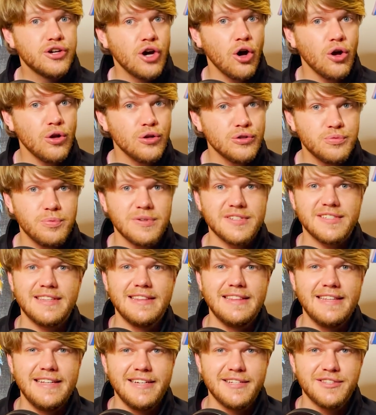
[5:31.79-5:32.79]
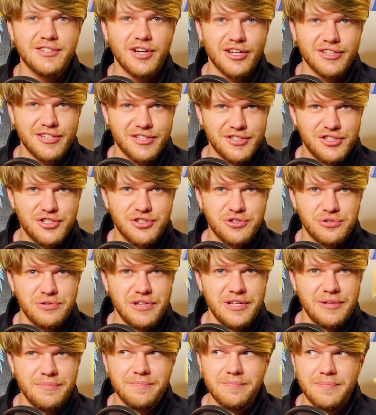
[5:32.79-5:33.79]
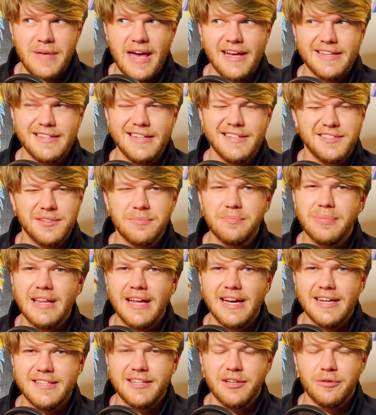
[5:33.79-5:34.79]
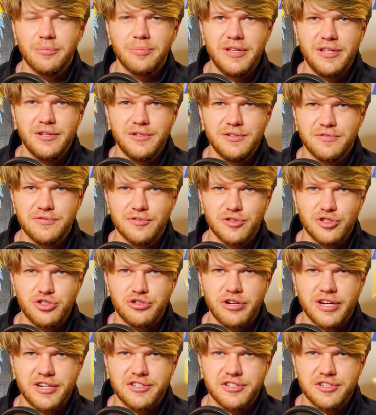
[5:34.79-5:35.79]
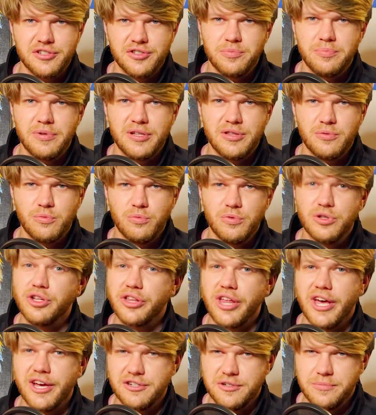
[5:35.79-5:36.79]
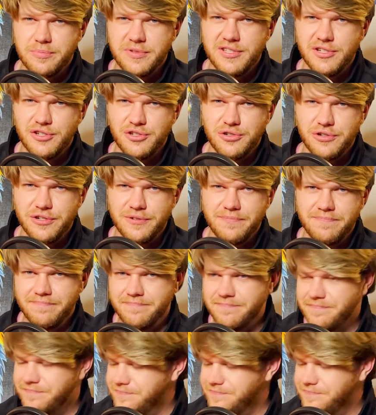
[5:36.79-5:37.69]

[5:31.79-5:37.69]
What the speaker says: Gold was leaked on a stream, and it's implied it'll be used for structures, but we're not 100% sure.